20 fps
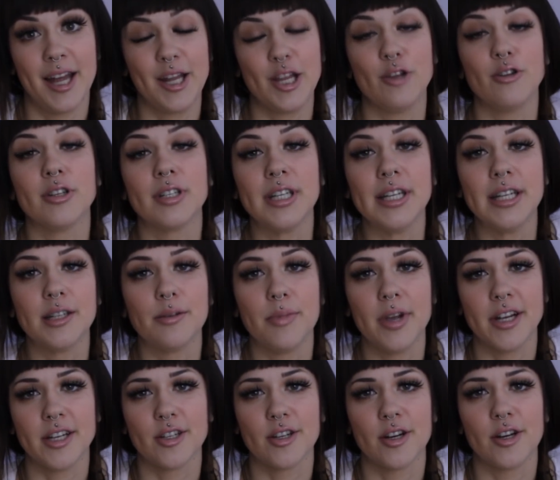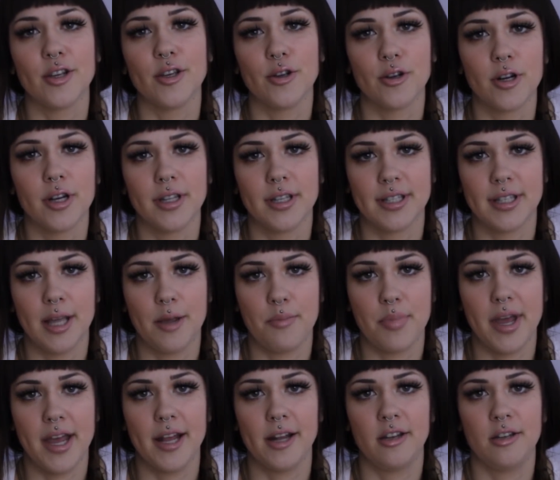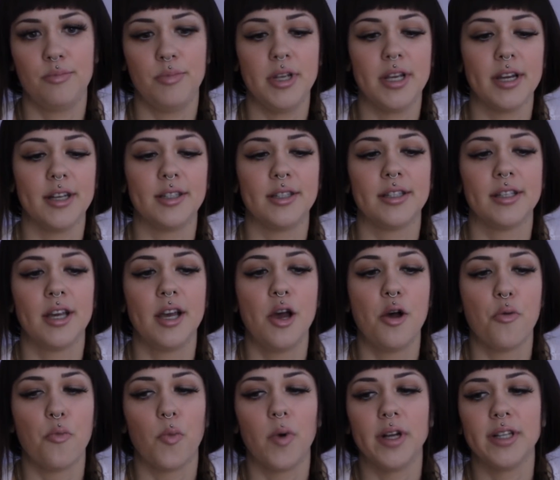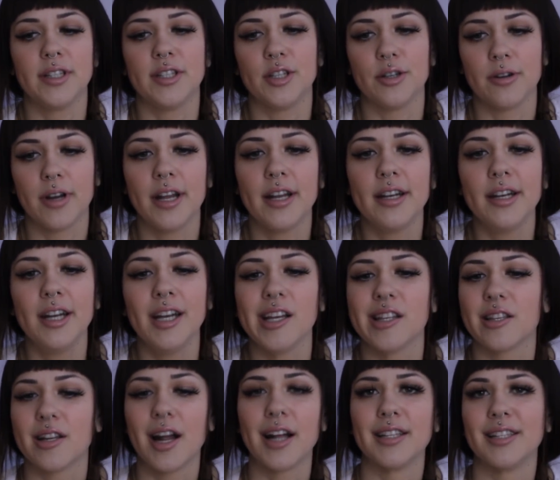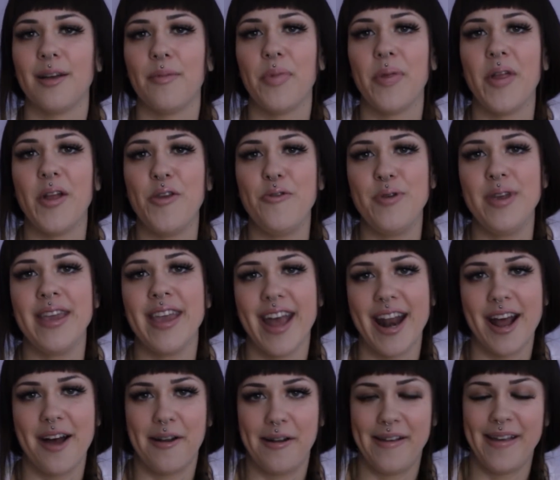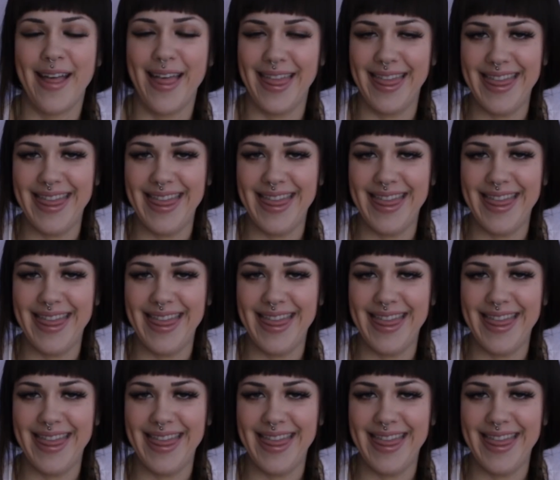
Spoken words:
You just need to make sure you're on the same page, because once you're in, it's not something that you can get out of.